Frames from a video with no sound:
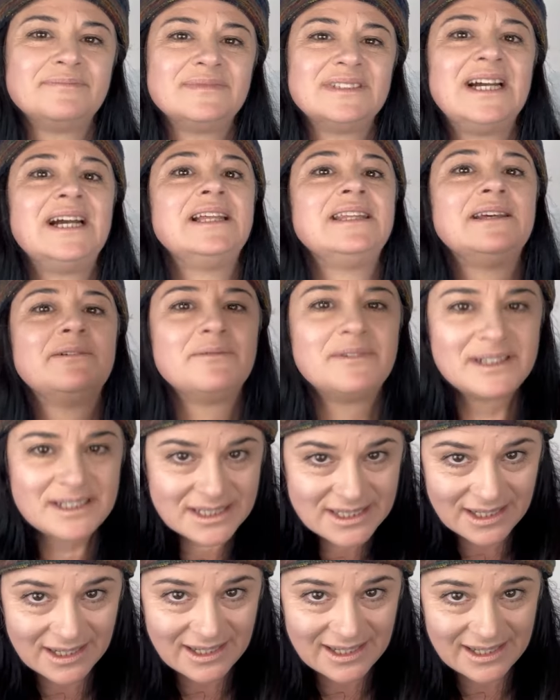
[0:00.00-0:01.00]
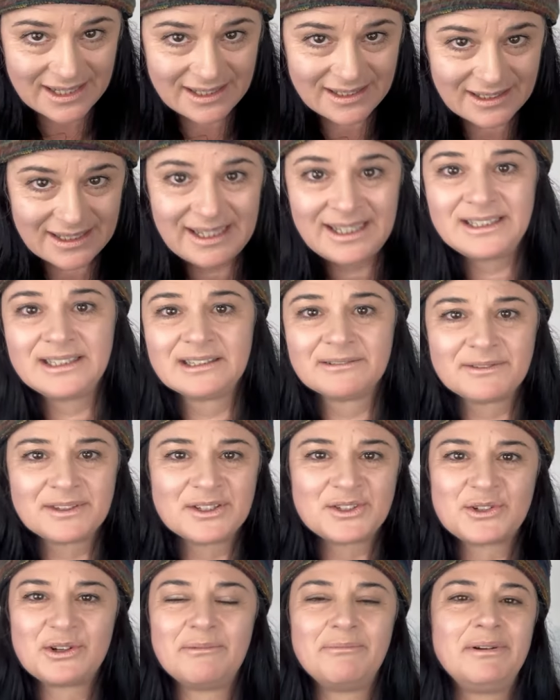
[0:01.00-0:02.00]
And then we die. End of the
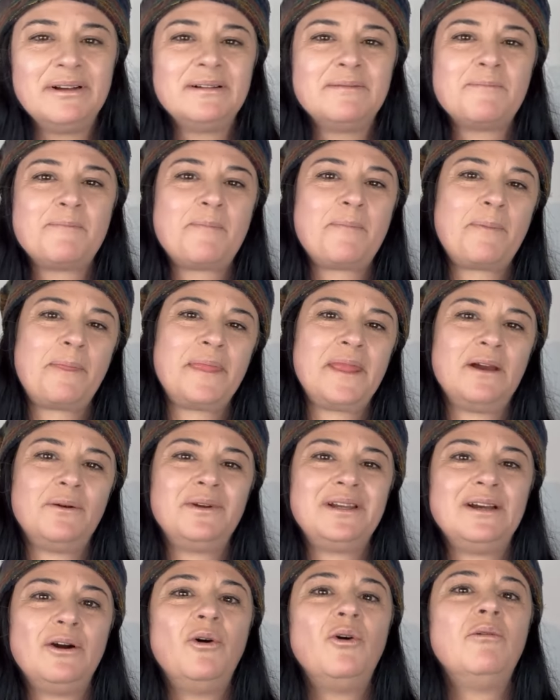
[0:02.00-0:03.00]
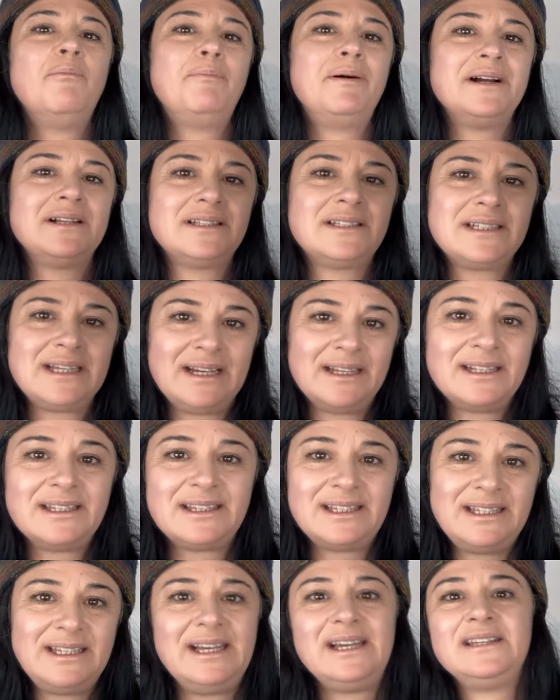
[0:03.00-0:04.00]
trip. We all punch out
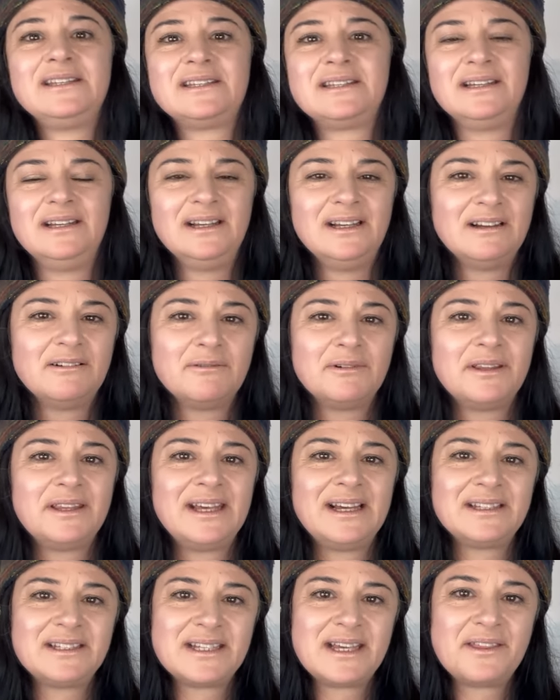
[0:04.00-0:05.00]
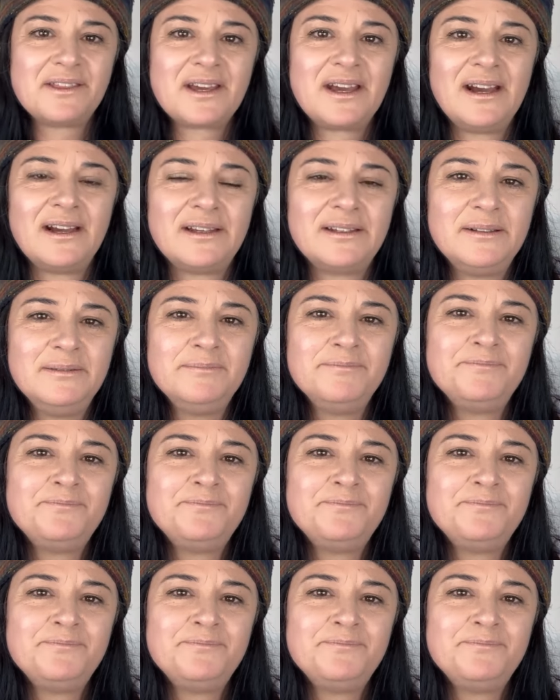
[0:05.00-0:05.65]
at the end with our death card.